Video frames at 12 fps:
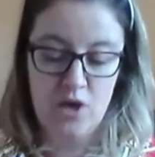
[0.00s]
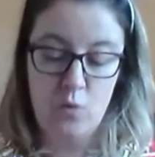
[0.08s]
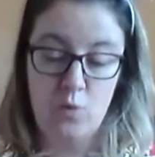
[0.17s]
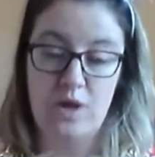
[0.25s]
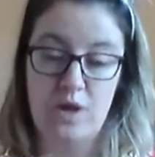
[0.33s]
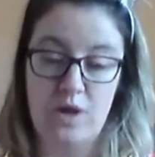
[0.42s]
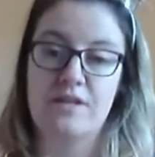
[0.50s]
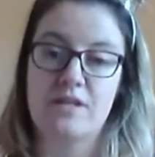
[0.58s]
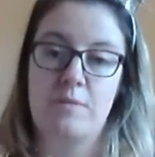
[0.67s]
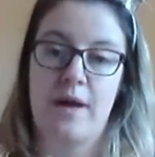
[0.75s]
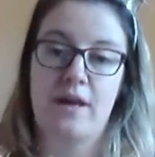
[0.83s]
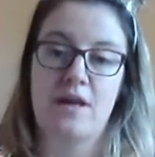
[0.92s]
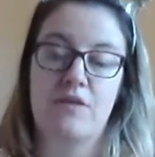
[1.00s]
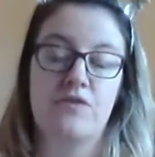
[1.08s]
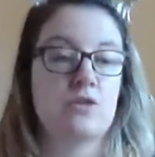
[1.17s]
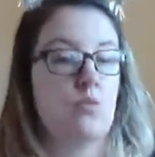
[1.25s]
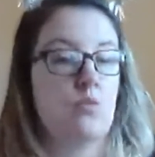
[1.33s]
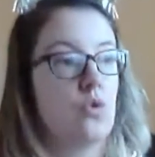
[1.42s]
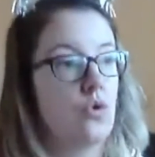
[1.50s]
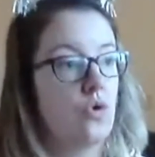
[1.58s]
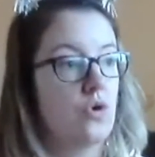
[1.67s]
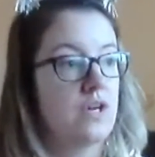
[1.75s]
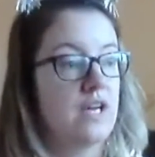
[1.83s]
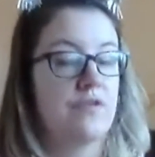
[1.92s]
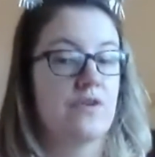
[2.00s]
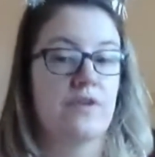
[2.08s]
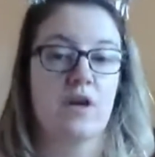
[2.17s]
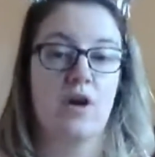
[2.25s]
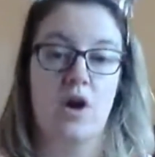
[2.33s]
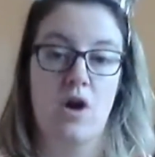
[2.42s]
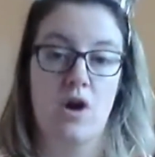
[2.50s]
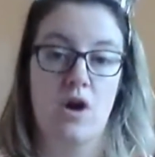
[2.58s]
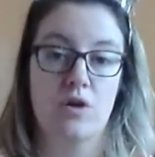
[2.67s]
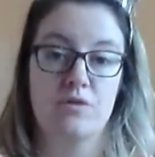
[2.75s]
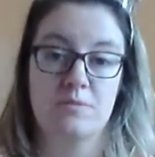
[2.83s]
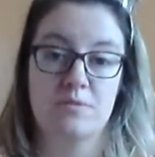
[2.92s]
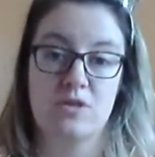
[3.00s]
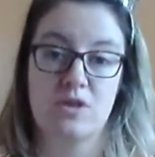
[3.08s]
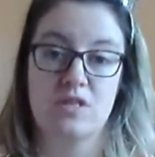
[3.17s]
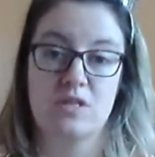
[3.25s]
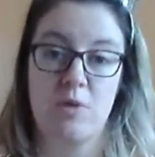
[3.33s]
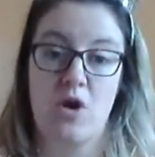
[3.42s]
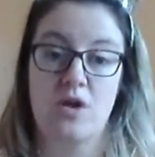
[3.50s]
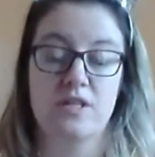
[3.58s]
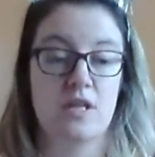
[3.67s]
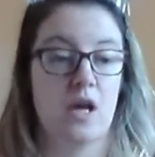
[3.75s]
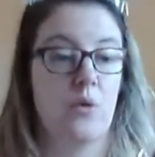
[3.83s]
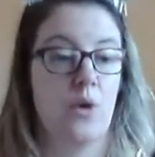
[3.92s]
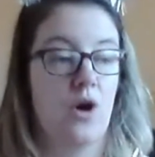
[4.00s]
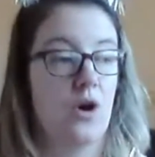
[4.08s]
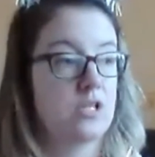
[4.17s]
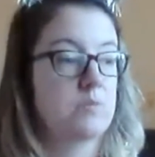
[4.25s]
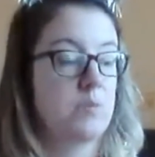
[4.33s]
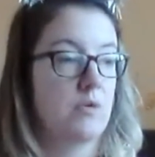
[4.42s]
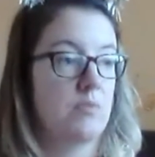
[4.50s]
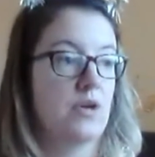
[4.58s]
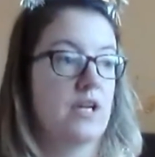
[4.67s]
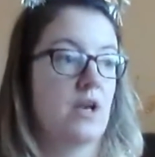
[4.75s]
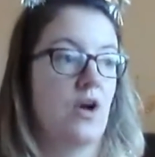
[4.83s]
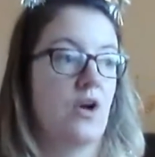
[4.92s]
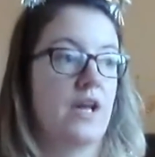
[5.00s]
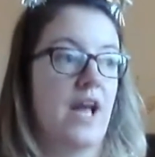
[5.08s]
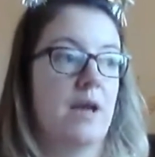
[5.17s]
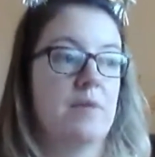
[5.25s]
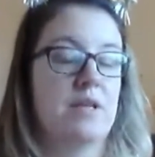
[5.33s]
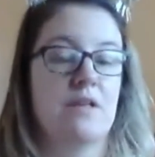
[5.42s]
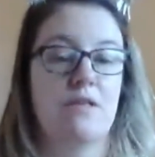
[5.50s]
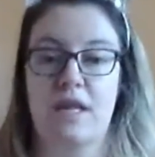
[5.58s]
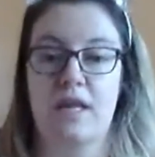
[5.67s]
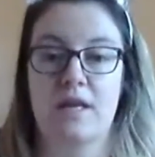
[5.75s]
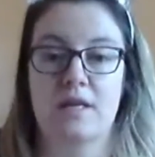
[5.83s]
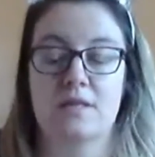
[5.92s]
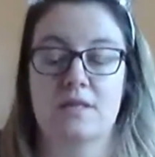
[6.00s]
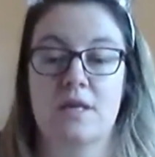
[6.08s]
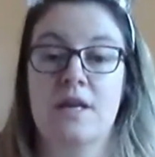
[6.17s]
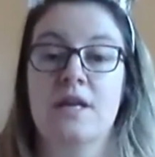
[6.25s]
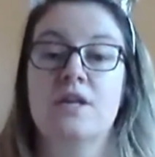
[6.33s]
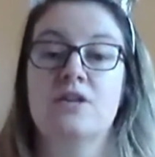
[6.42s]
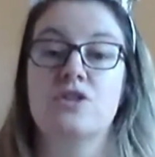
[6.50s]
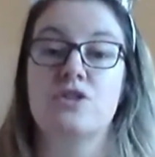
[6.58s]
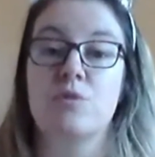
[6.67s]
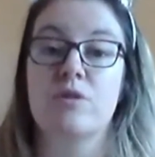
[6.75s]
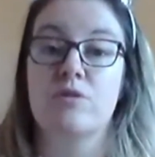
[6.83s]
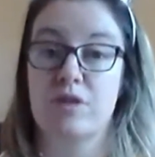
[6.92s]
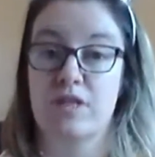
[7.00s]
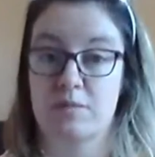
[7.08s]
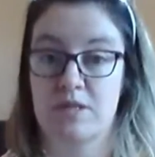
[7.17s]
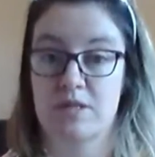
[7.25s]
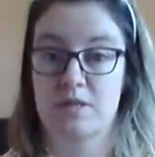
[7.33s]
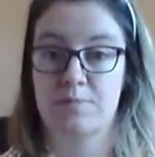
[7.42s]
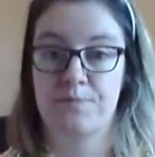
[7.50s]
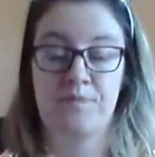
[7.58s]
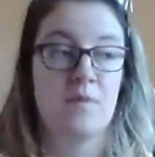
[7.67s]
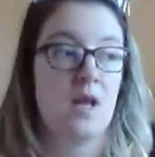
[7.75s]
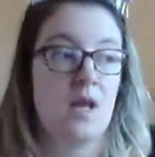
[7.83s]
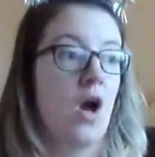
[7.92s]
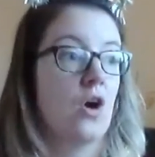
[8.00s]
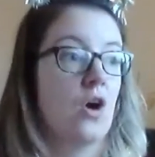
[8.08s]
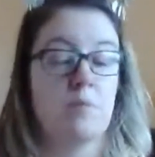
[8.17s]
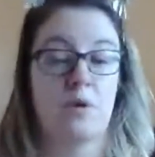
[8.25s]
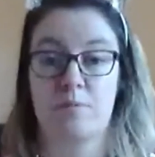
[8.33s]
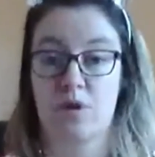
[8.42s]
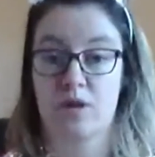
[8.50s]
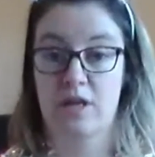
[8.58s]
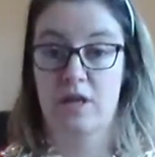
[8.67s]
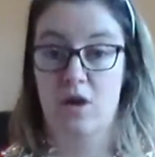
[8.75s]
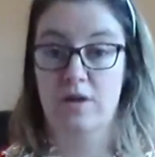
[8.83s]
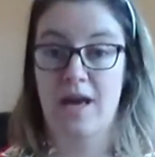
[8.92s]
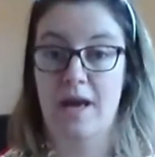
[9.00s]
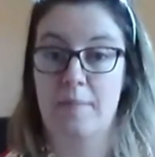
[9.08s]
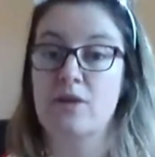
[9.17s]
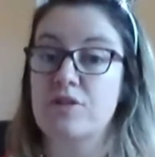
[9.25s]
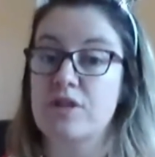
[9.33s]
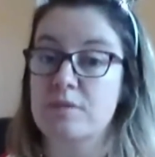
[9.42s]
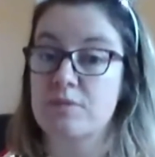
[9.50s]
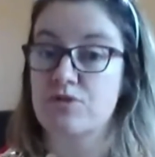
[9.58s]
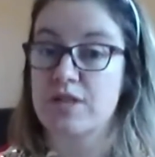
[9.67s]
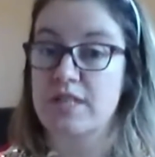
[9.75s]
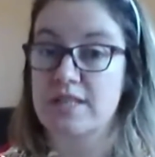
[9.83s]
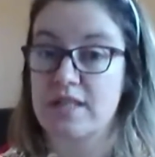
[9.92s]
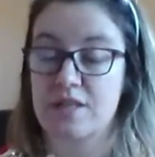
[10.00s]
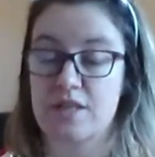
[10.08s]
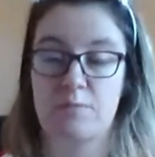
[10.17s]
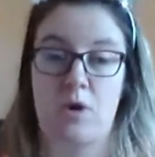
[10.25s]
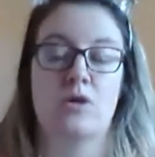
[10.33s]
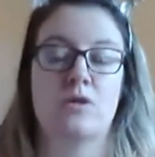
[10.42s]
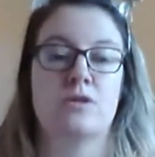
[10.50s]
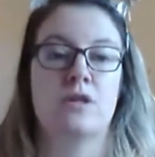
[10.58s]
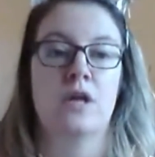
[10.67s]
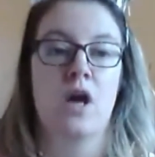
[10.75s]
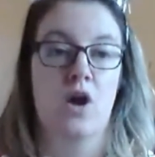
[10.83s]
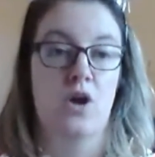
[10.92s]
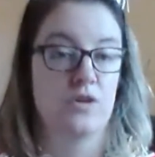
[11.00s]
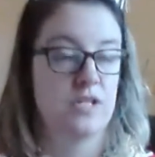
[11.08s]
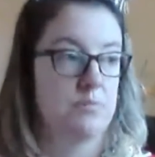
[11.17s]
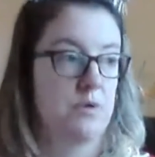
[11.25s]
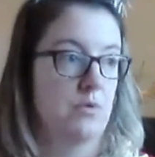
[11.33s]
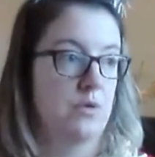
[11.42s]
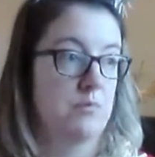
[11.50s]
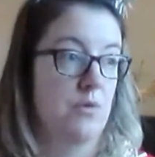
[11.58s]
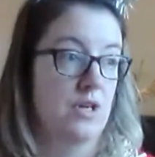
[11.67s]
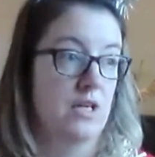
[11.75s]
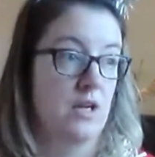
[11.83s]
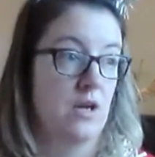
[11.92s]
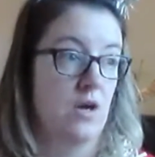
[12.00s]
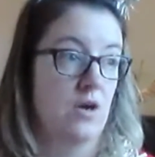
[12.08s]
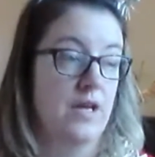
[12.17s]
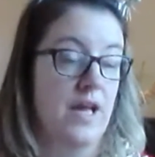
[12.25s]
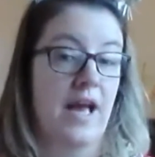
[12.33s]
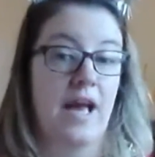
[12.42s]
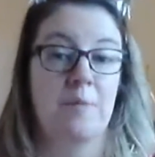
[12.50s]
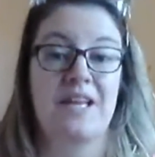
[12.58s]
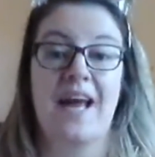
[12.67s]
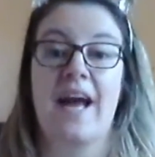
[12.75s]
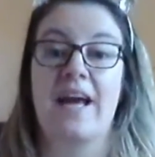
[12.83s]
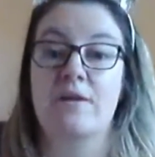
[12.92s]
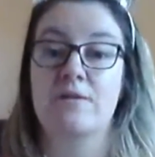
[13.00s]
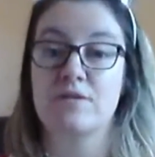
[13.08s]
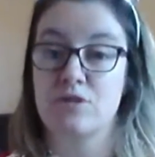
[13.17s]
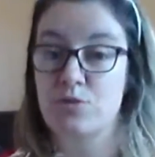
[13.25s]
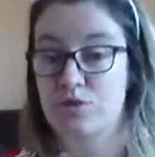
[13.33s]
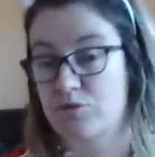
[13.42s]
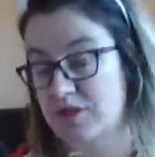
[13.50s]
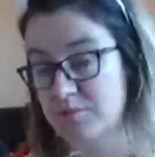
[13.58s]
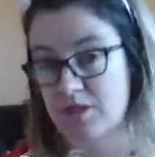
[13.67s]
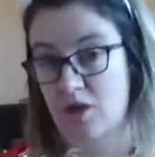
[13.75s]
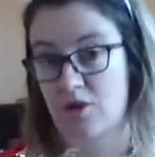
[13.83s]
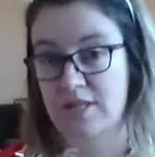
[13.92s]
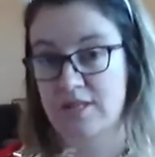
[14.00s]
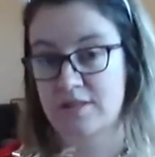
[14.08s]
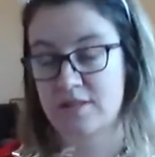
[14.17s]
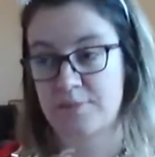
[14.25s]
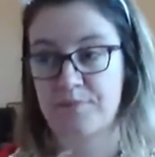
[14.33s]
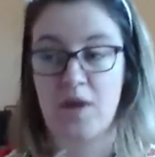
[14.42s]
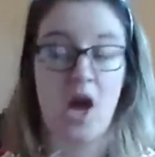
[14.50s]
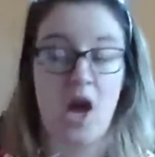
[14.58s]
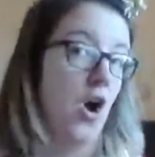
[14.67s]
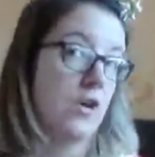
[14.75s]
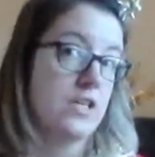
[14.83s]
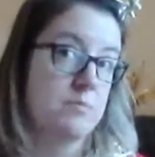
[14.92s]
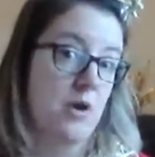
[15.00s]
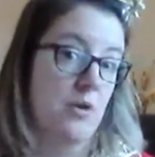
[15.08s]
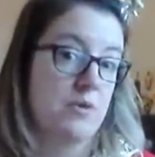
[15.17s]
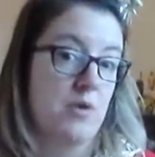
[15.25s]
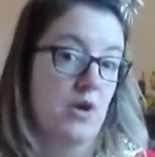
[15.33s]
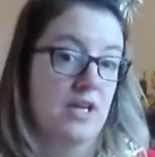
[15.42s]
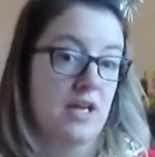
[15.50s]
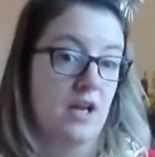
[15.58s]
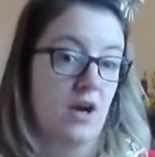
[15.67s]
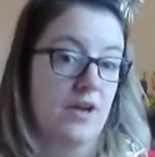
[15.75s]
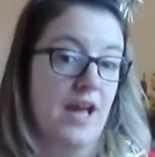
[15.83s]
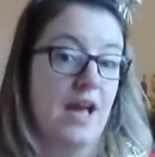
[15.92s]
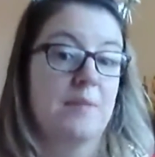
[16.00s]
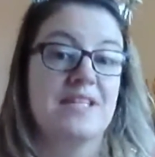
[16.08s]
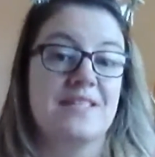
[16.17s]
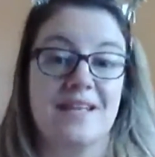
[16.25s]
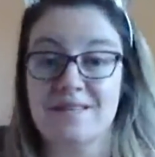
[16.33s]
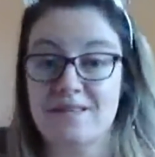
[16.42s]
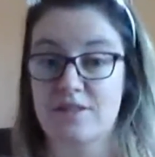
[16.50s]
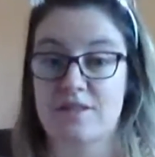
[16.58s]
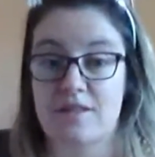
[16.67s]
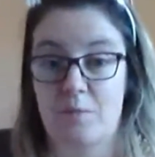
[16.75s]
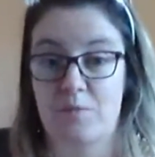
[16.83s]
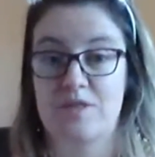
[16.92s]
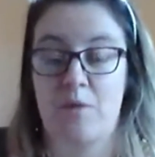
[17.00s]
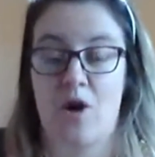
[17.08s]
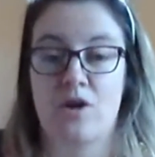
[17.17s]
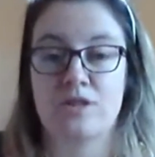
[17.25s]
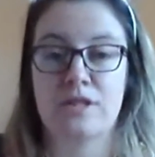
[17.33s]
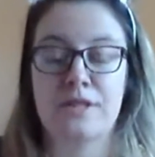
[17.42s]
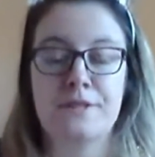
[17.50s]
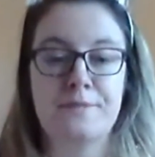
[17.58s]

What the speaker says: When you're out and about, if it's a walk, if you're in the car, Christmas I Spy. So I Spy with My Little Eye, how many things to do with Christmas? I Spy with My Little Eye, how many Christmas trees can you spot? I Spy with My Little Eye, how many houses with Christmas lights? I Spy with My Little Eye, how many Santas can we spot?